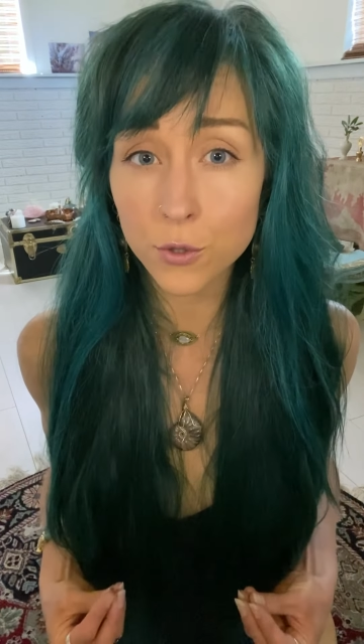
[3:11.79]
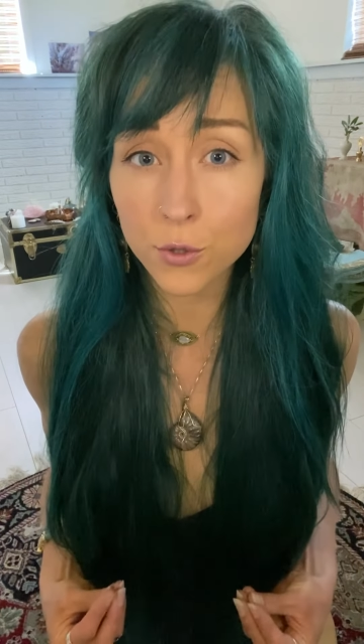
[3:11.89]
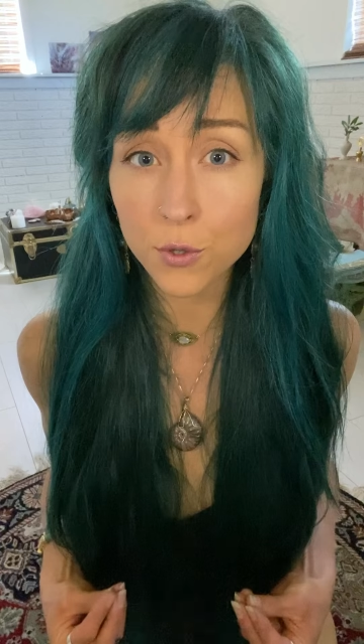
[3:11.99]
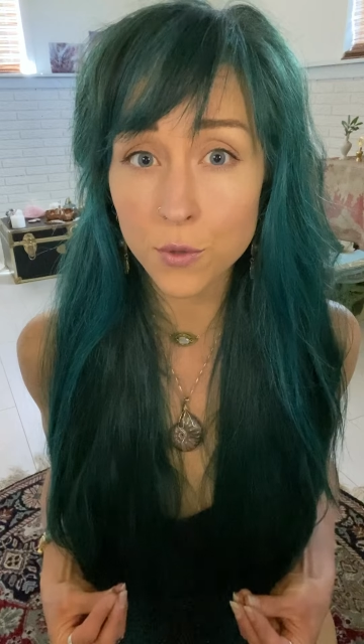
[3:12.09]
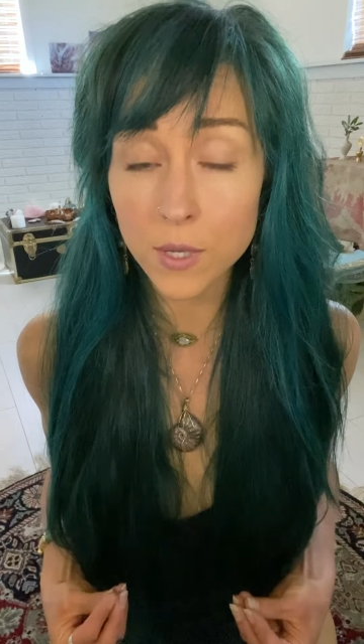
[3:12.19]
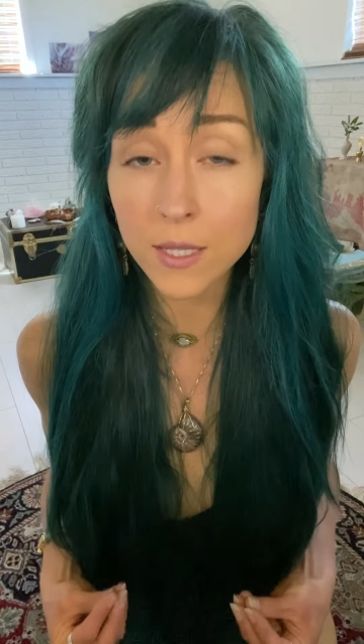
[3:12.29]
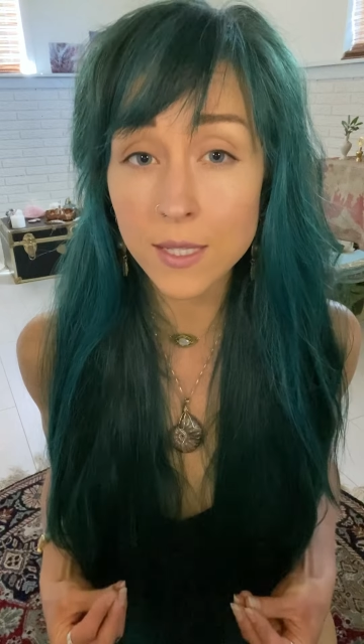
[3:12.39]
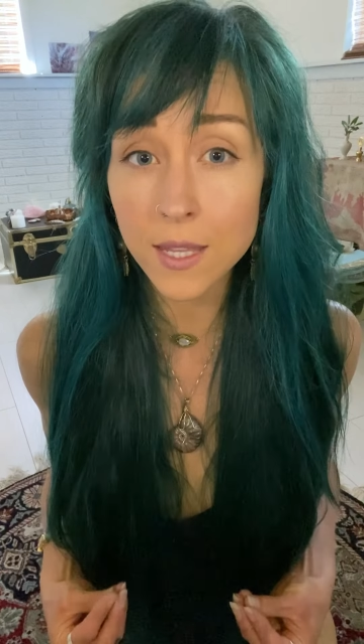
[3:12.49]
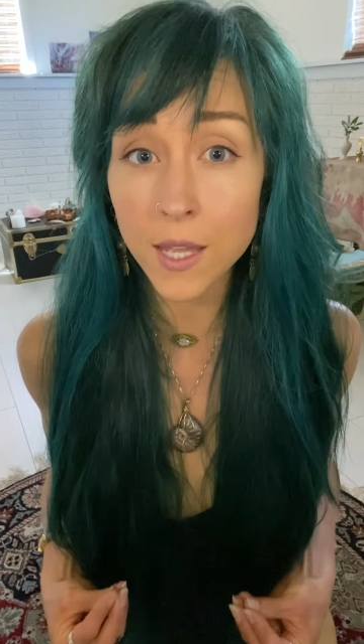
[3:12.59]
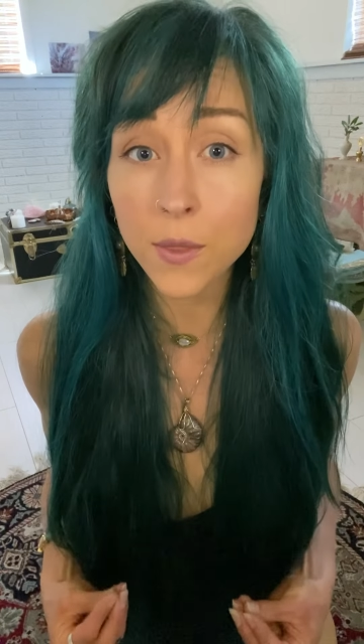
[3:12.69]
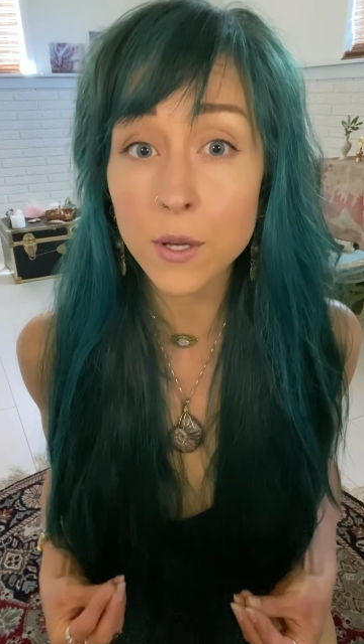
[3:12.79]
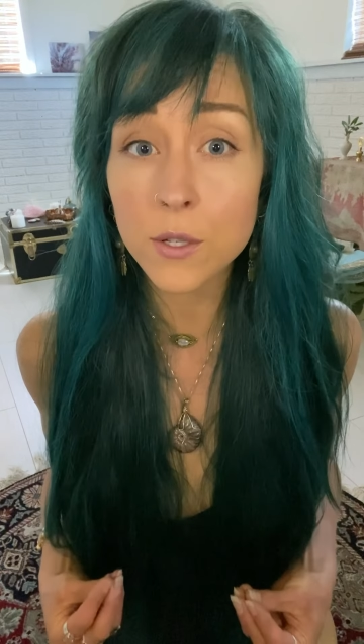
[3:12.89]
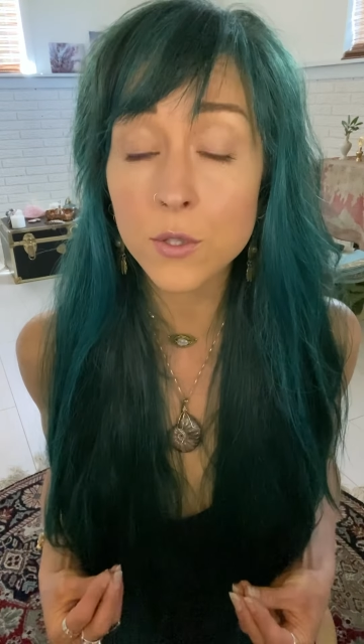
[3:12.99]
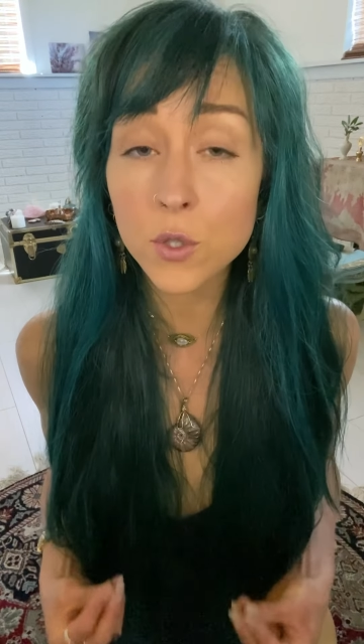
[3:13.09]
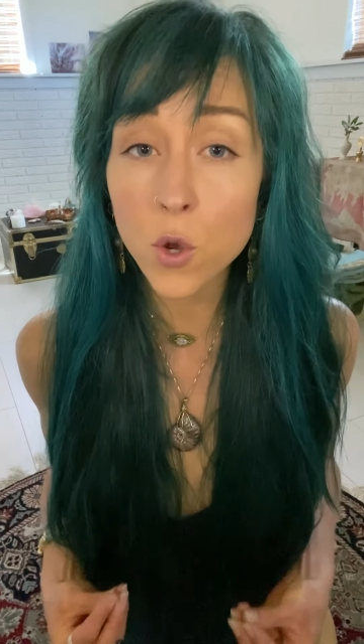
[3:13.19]
truth and see that there
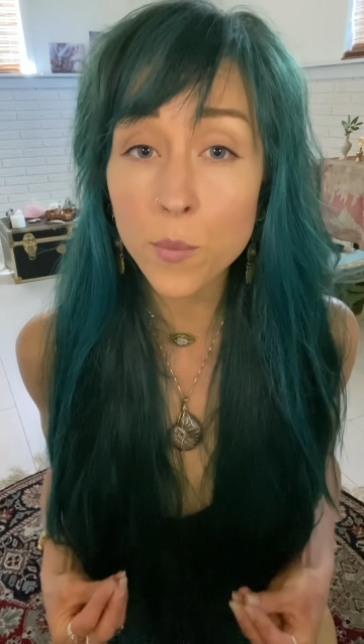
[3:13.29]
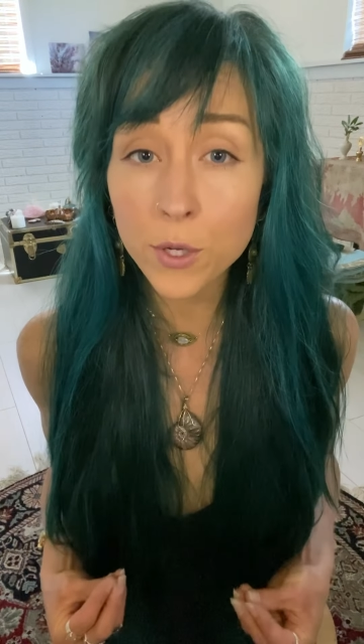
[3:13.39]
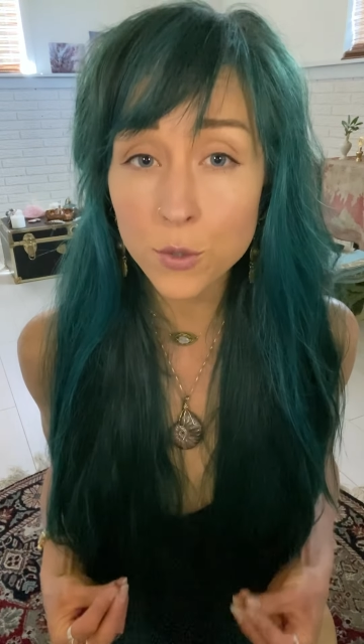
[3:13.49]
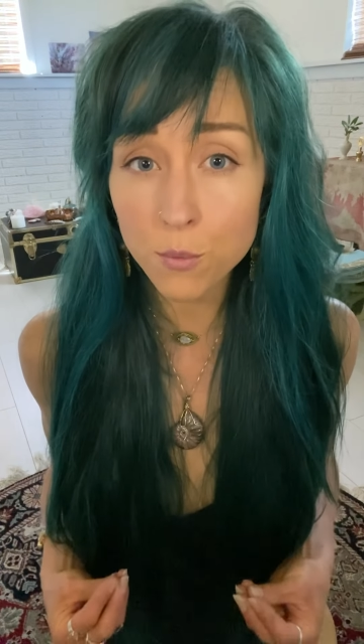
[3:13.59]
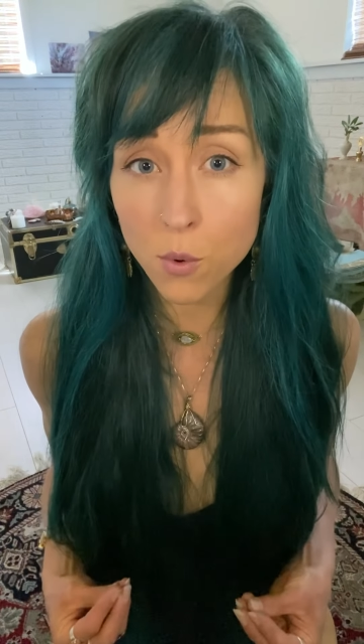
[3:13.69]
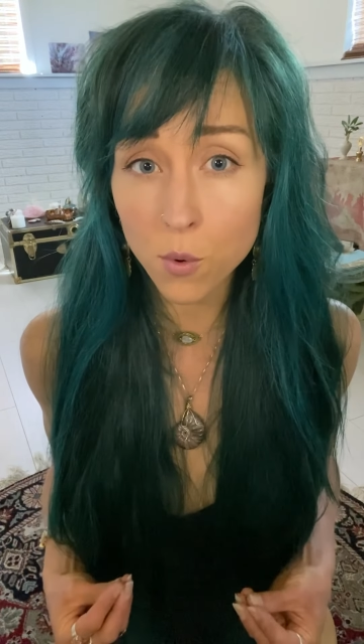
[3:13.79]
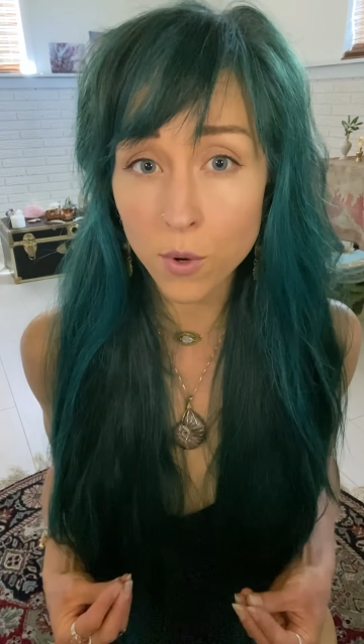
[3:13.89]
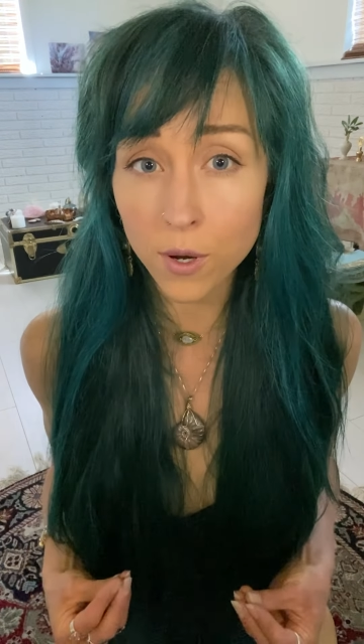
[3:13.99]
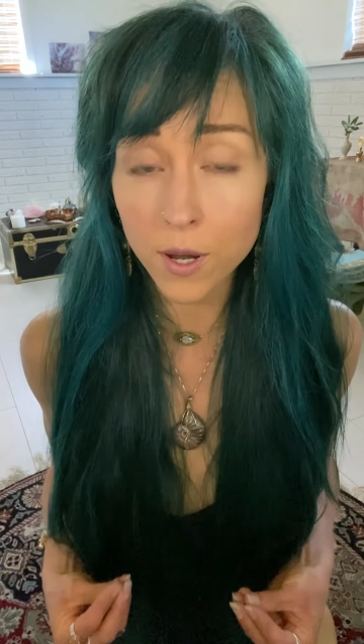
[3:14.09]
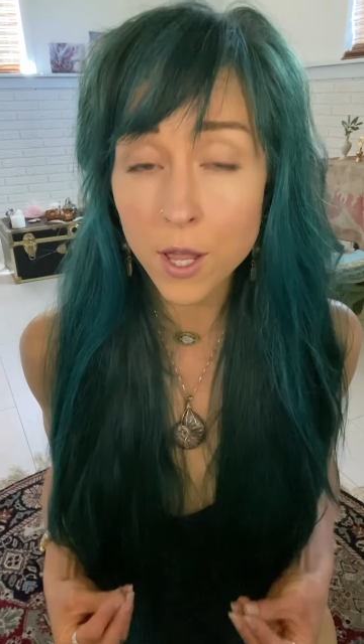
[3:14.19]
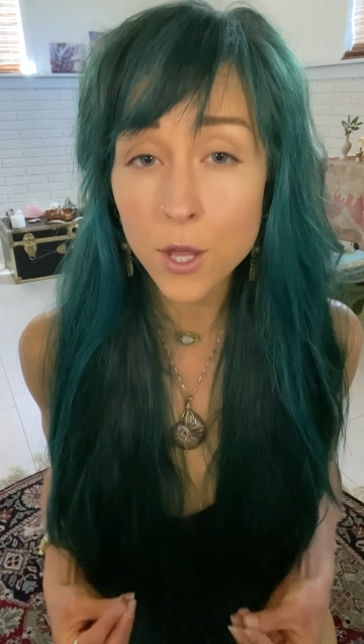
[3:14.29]
is so much more